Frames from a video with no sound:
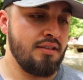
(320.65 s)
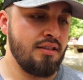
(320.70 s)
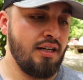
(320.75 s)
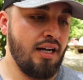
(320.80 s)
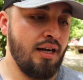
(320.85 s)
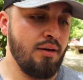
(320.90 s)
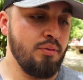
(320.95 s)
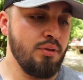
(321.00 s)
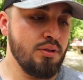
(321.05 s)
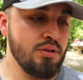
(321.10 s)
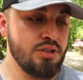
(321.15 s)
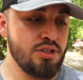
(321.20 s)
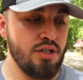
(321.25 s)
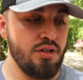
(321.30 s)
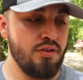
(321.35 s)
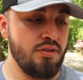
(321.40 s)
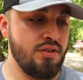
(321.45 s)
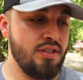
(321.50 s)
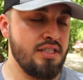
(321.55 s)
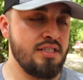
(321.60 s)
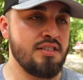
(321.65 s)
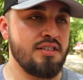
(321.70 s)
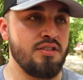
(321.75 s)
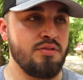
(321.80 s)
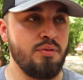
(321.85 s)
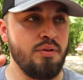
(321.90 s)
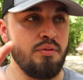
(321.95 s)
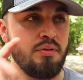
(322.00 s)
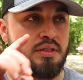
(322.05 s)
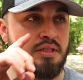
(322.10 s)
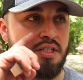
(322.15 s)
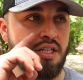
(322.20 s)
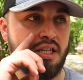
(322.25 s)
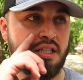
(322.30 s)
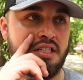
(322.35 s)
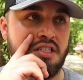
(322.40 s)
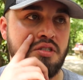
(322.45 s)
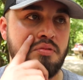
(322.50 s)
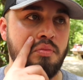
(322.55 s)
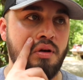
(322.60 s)
I will show you this because we went and
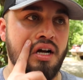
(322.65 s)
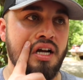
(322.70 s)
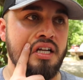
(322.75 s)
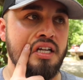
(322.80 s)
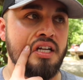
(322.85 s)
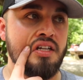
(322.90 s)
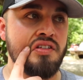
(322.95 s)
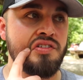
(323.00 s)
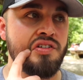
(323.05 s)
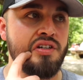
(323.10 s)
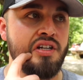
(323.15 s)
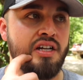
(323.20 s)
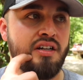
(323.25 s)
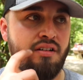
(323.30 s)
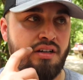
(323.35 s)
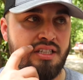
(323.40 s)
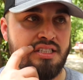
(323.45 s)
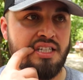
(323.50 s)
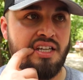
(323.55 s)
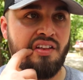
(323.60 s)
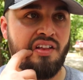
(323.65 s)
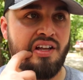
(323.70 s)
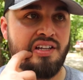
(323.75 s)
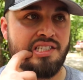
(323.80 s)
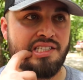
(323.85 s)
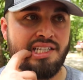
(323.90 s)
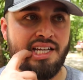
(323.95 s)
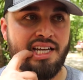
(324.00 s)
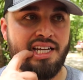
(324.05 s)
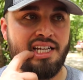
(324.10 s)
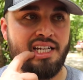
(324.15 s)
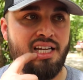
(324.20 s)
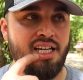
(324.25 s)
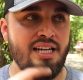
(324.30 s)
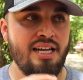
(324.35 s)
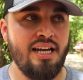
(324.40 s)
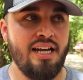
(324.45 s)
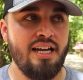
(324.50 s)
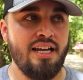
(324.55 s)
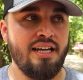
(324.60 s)
checked the spot yesterday, I say last night,
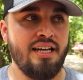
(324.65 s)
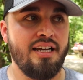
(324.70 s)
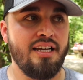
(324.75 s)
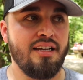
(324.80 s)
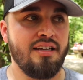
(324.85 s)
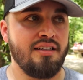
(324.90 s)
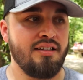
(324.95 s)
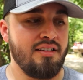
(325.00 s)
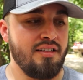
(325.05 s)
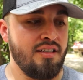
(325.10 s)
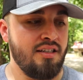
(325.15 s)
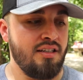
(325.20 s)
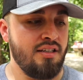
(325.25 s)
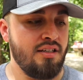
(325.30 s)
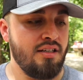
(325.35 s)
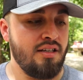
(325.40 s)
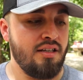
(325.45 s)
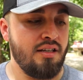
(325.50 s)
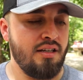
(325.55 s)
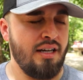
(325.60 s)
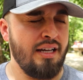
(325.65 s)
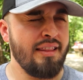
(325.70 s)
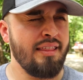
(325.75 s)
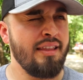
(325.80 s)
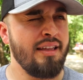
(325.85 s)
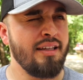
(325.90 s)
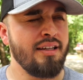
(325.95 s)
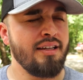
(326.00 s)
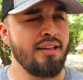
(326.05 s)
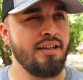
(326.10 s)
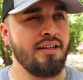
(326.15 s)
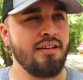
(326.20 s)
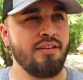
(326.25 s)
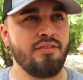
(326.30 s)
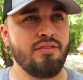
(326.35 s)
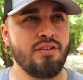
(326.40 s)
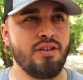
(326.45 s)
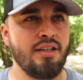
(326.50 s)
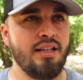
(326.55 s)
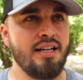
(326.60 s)
and I think
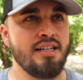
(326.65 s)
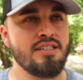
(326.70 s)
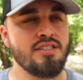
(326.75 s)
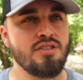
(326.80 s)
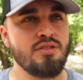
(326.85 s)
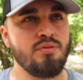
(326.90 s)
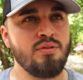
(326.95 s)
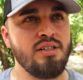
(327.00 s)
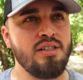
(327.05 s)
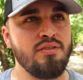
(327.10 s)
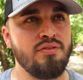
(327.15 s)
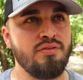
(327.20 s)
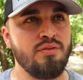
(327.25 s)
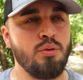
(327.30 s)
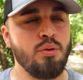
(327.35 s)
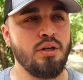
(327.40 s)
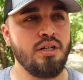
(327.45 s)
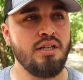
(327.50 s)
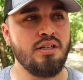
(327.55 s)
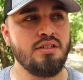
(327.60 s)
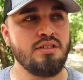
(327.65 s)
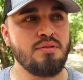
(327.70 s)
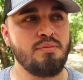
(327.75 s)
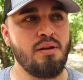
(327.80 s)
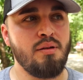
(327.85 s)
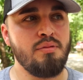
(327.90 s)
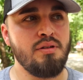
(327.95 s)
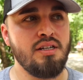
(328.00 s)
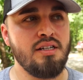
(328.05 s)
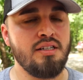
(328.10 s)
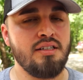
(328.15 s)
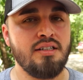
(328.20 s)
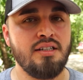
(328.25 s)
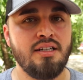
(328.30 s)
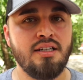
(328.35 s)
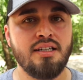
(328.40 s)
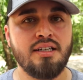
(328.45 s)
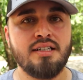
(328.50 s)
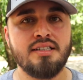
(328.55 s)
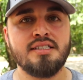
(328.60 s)
for the last 3-4 years maybe,
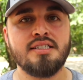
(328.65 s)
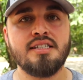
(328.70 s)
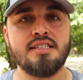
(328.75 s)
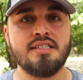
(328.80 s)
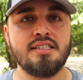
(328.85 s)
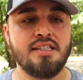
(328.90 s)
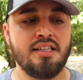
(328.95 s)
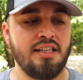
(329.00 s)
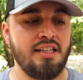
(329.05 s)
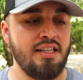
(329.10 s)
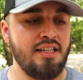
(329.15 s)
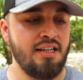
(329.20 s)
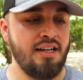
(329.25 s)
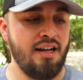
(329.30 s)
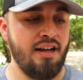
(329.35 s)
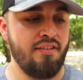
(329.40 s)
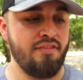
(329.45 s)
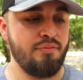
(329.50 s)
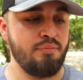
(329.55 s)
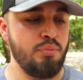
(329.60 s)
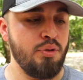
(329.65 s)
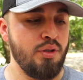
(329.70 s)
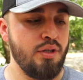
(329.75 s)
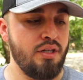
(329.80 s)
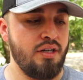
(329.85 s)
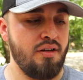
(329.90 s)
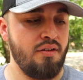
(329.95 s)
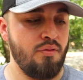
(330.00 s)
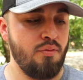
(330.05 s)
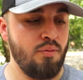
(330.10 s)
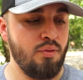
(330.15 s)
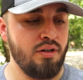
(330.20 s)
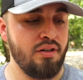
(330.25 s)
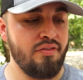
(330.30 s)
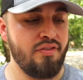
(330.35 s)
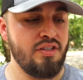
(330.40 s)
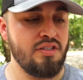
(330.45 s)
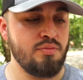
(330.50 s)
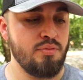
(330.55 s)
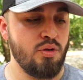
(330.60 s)
consistently, I've put one
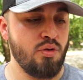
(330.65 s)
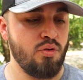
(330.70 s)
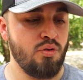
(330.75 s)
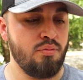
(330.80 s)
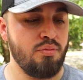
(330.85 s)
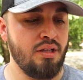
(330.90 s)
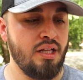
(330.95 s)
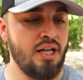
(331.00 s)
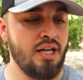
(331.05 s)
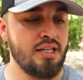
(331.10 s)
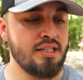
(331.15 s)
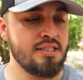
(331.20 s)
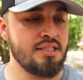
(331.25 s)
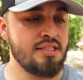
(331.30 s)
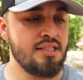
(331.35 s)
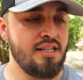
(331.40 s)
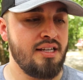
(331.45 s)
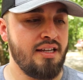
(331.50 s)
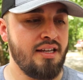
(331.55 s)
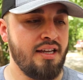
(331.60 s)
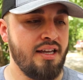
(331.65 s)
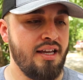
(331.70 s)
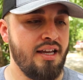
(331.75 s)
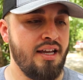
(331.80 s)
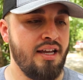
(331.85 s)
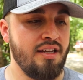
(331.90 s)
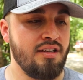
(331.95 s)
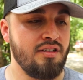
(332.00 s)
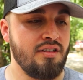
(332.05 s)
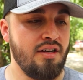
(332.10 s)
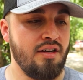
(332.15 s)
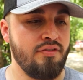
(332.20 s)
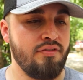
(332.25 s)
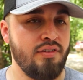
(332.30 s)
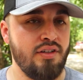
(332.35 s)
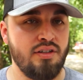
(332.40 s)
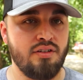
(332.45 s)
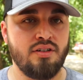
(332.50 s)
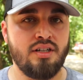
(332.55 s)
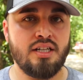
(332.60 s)
of these mineral blocks and a
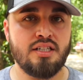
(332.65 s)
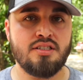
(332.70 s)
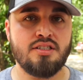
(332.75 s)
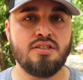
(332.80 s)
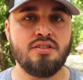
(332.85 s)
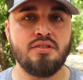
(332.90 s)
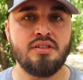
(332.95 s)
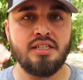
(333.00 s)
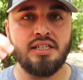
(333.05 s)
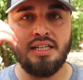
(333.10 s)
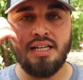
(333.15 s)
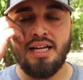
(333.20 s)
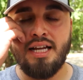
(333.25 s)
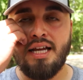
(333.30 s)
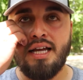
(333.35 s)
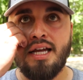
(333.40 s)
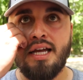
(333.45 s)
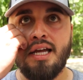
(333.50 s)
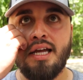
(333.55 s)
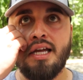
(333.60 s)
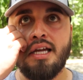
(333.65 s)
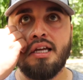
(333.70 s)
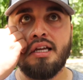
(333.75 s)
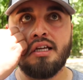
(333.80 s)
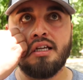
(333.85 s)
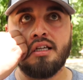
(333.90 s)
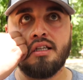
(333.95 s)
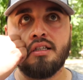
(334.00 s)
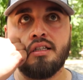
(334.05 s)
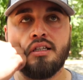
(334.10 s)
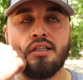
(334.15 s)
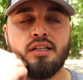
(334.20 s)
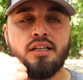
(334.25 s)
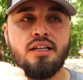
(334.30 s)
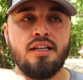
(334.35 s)
feeder next to it and